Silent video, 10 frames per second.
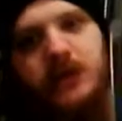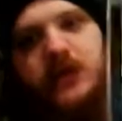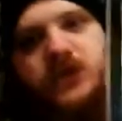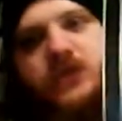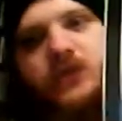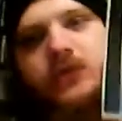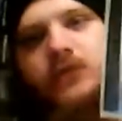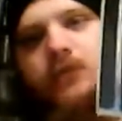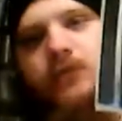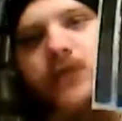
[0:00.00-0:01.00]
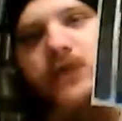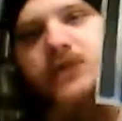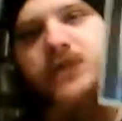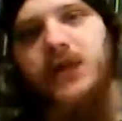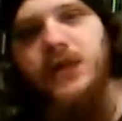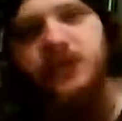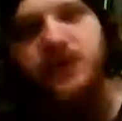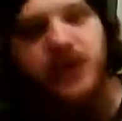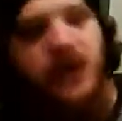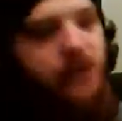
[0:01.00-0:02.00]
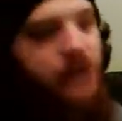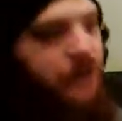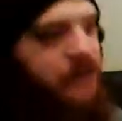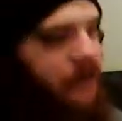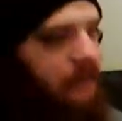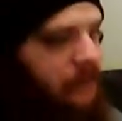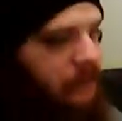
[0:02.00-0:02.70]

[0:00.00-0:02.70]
So Modern Times by Bob Dylan.